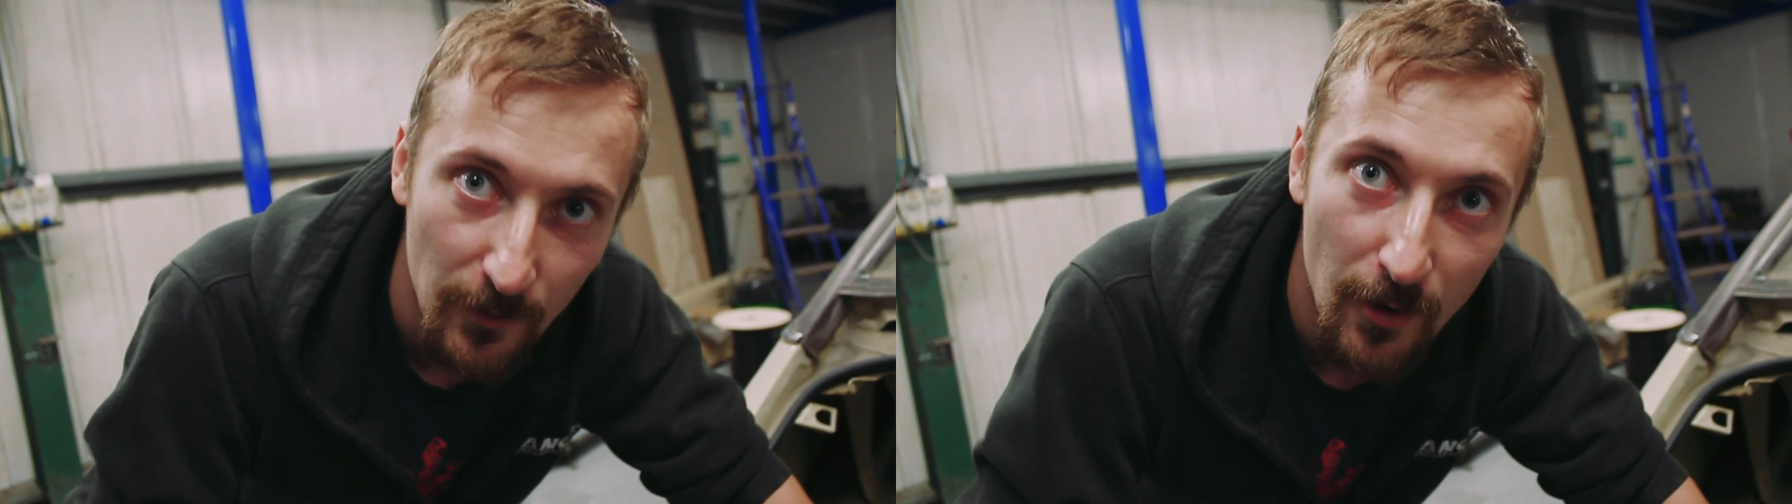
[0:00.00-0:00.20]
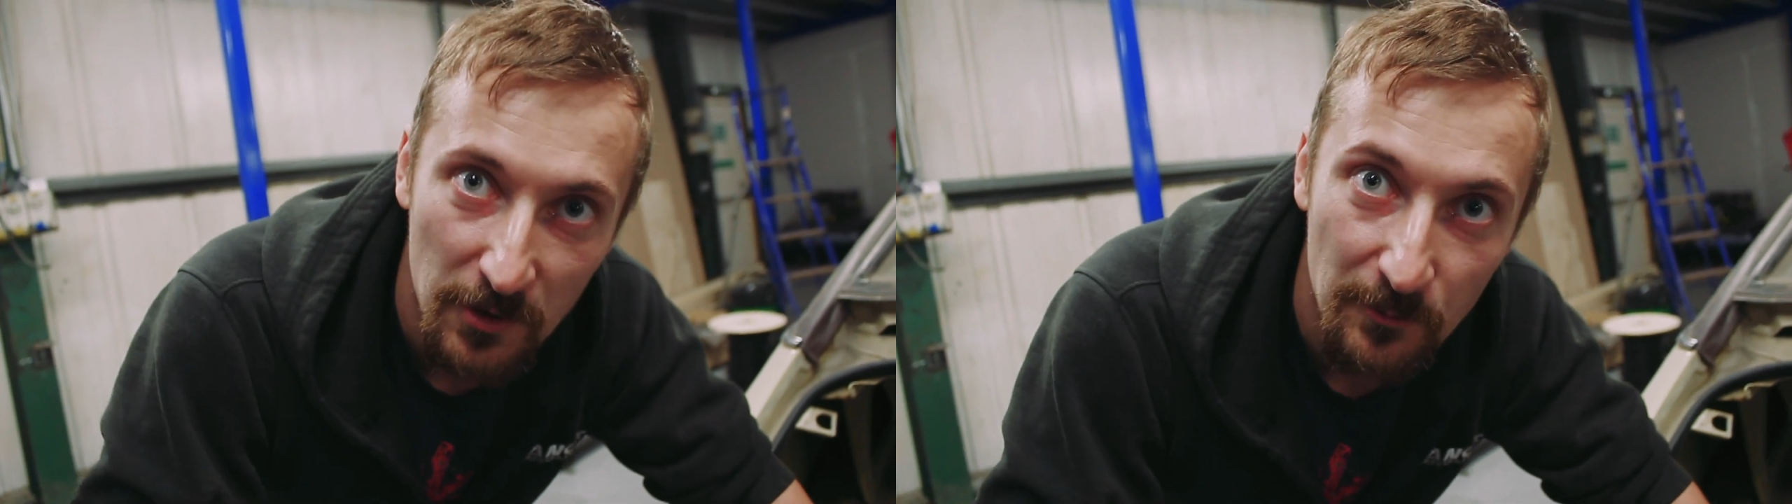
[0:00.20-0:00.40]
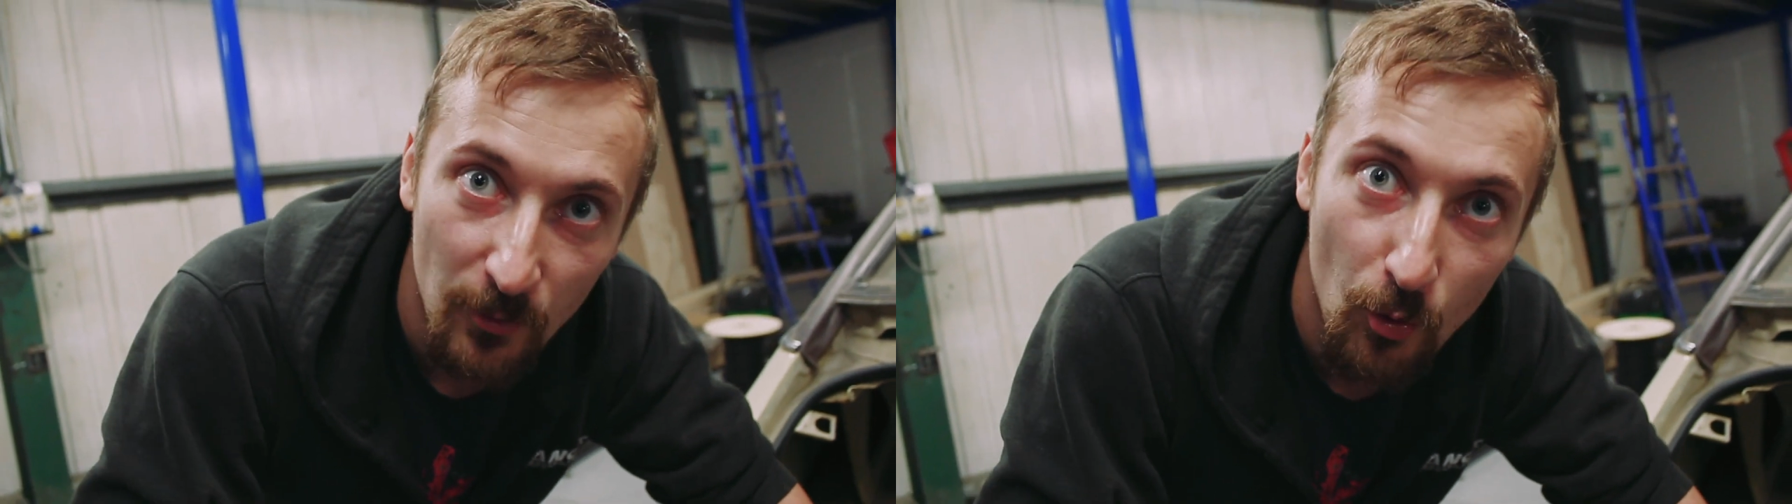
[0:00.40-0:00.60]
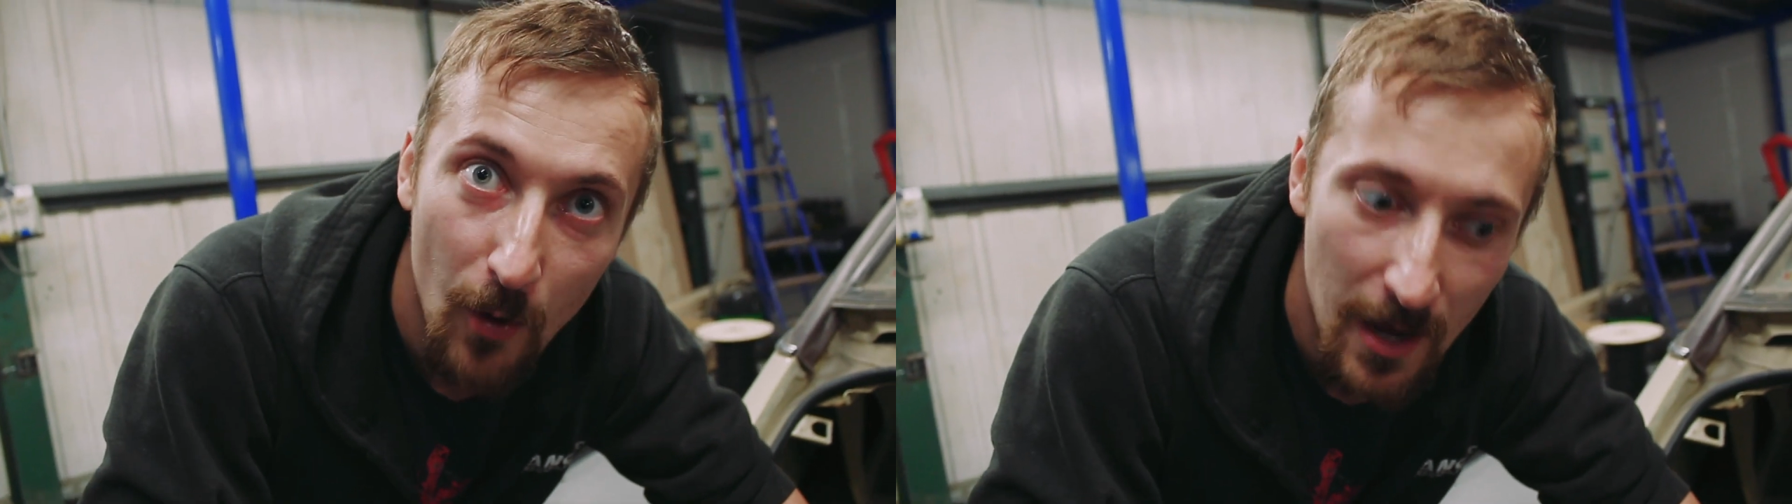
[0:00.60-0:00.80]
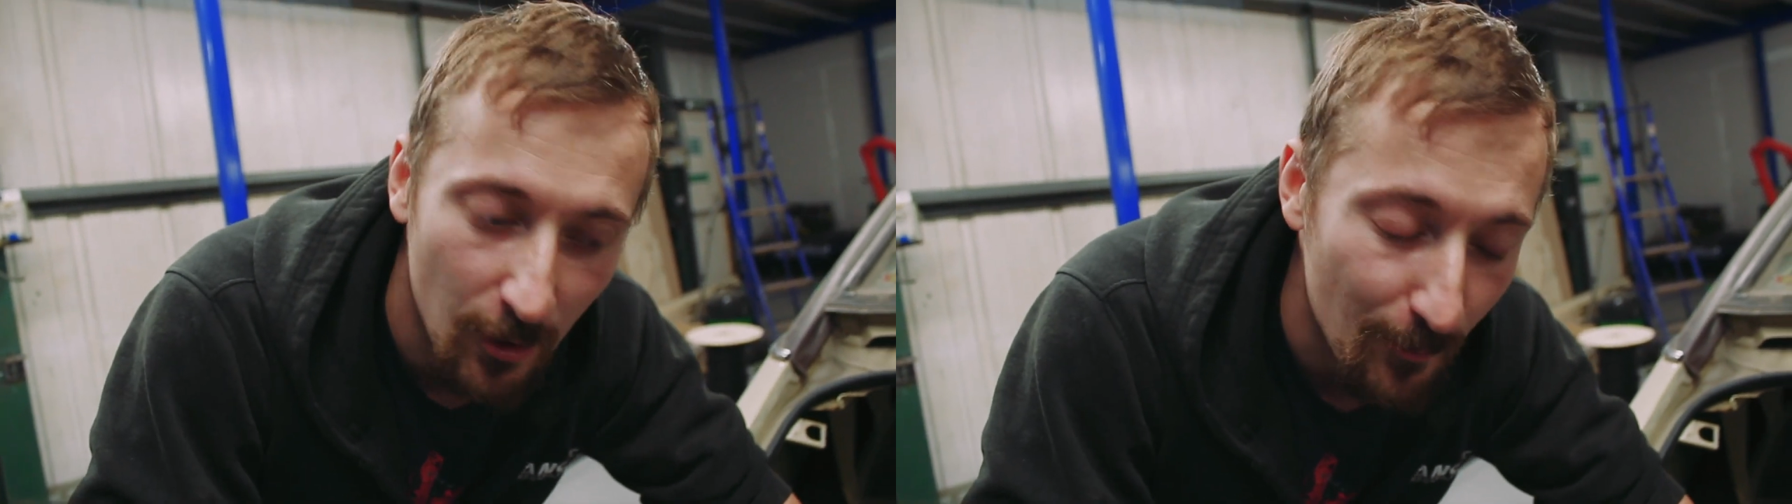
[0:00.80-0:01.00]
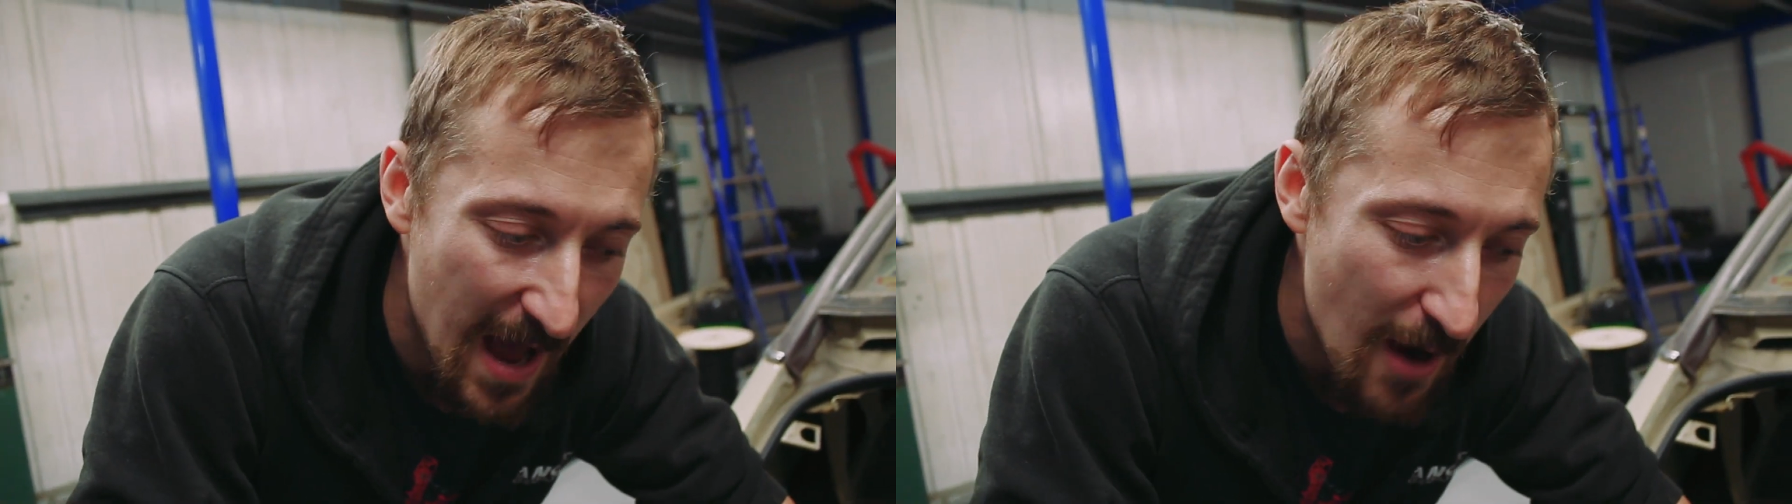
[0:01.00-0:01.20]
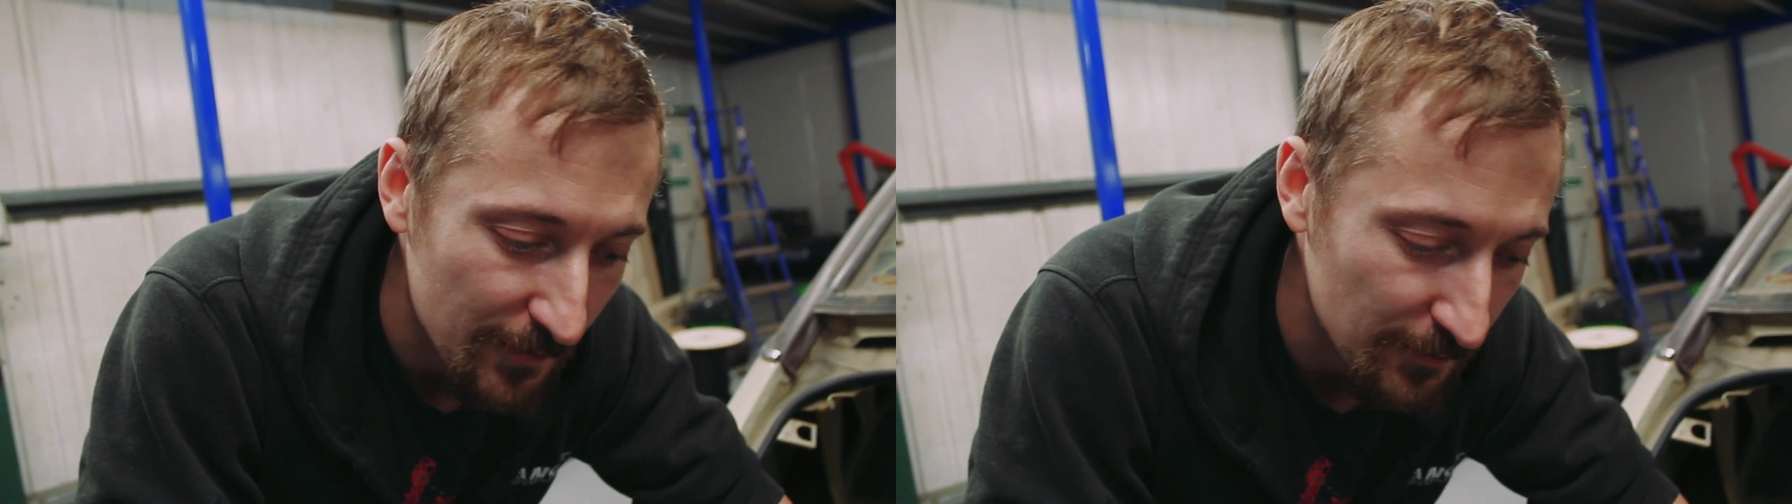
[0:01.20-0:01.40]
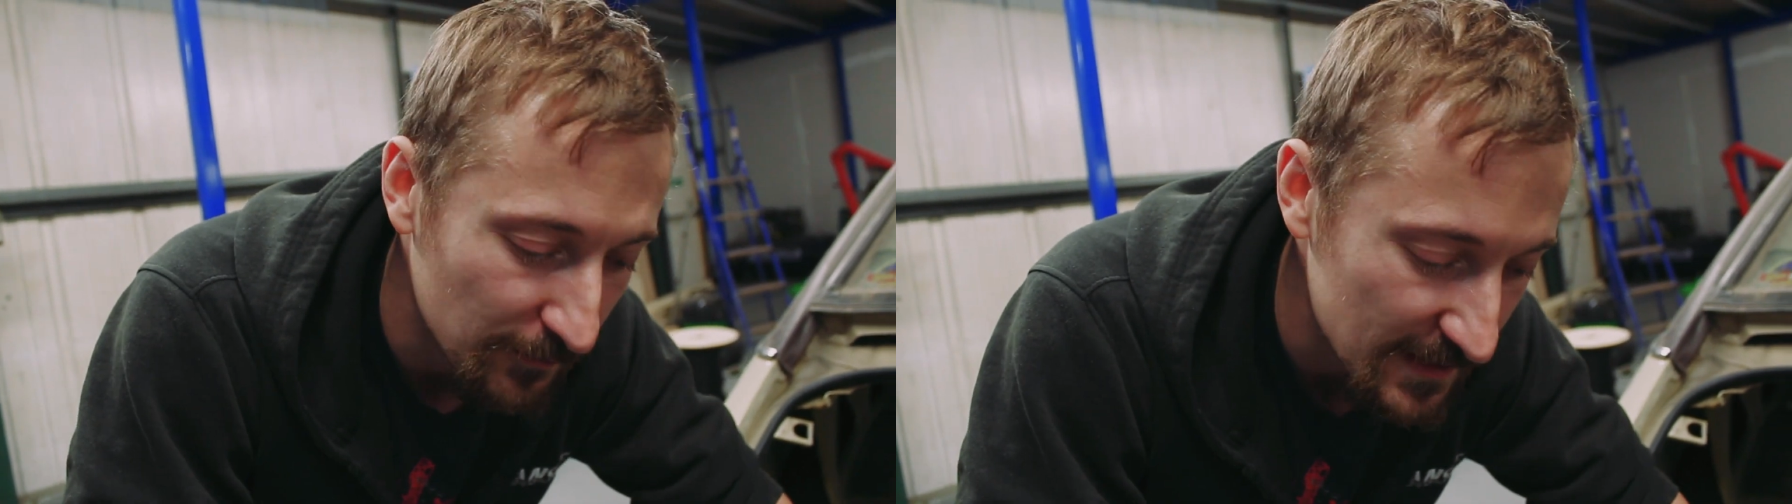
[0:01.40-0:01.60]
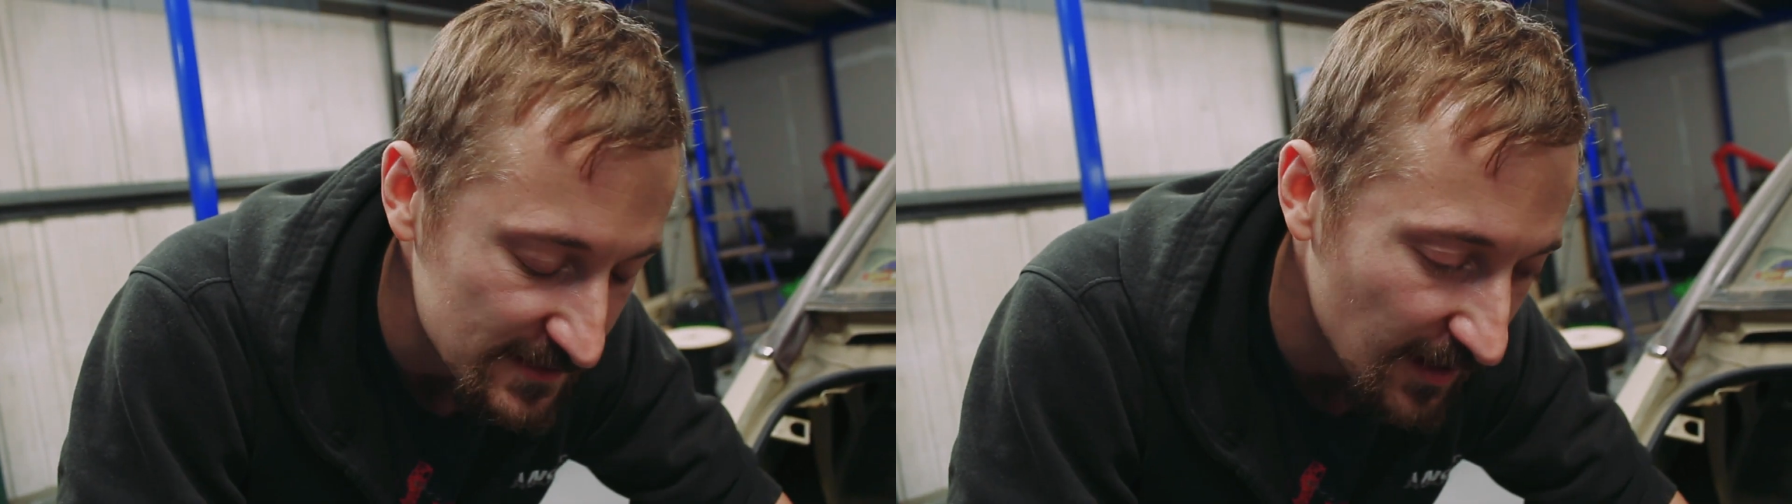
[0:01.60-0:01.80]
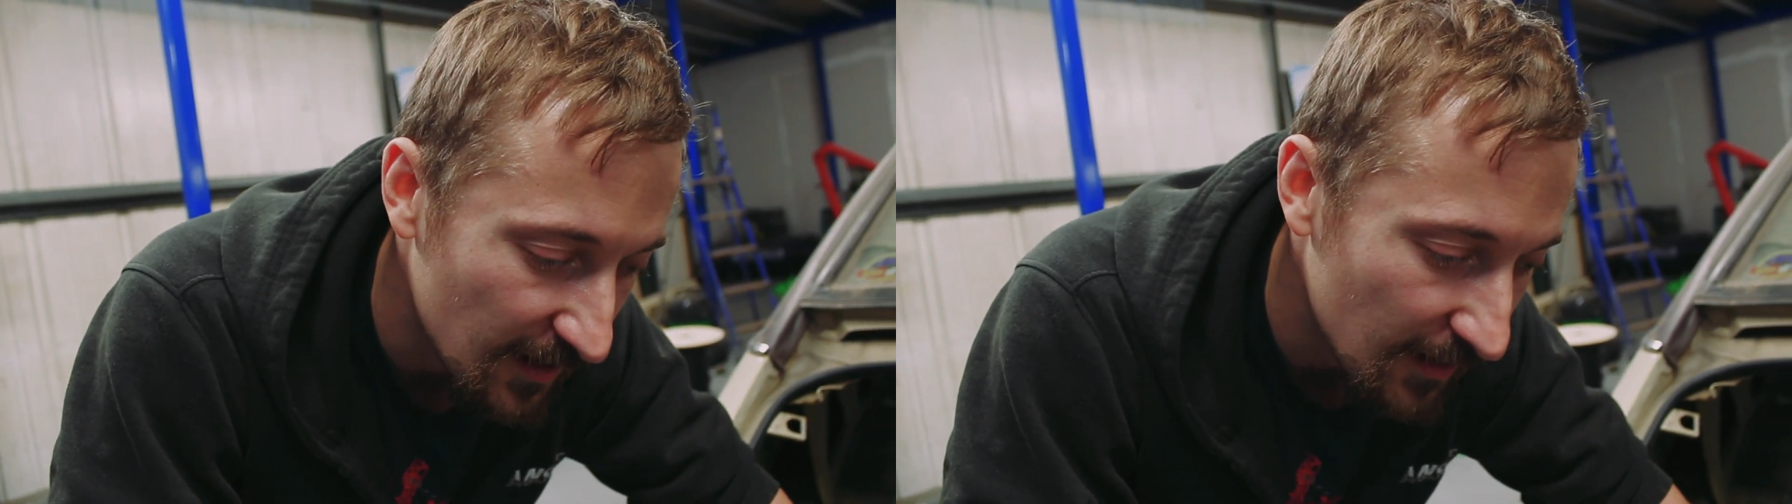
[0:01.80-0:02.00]
we are going to put quite a lot of power through
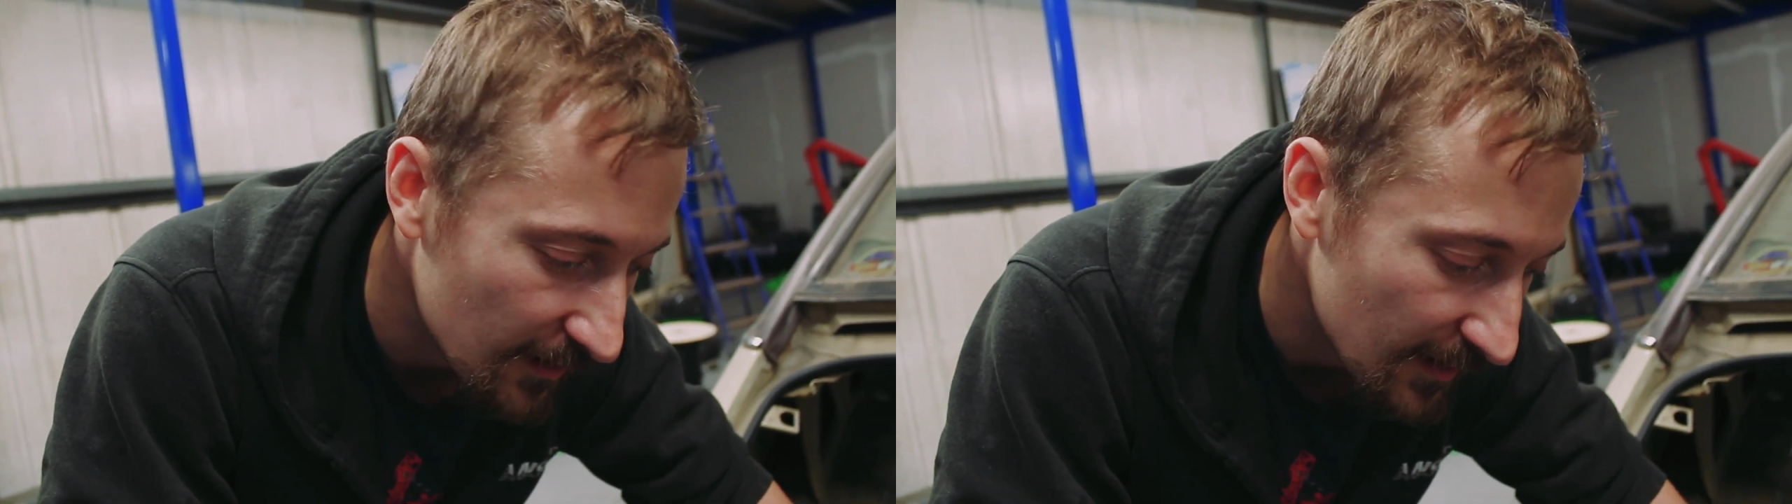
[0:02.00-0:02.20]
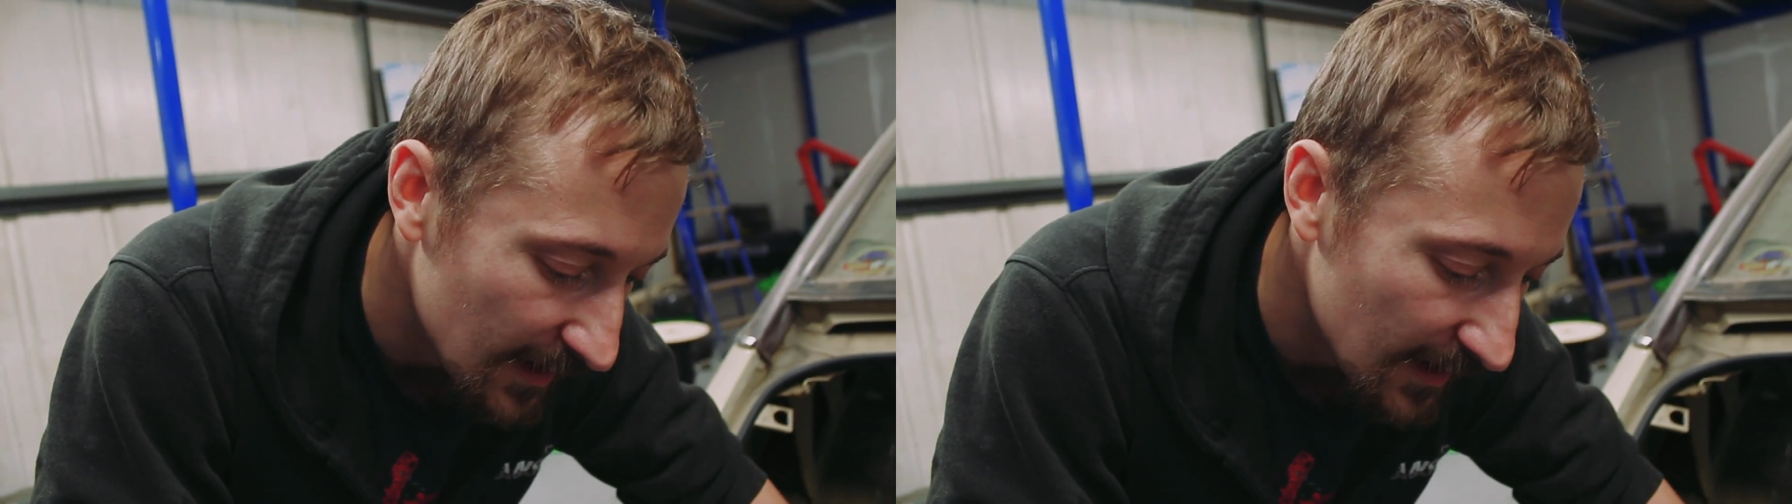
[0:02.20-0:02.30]
this car,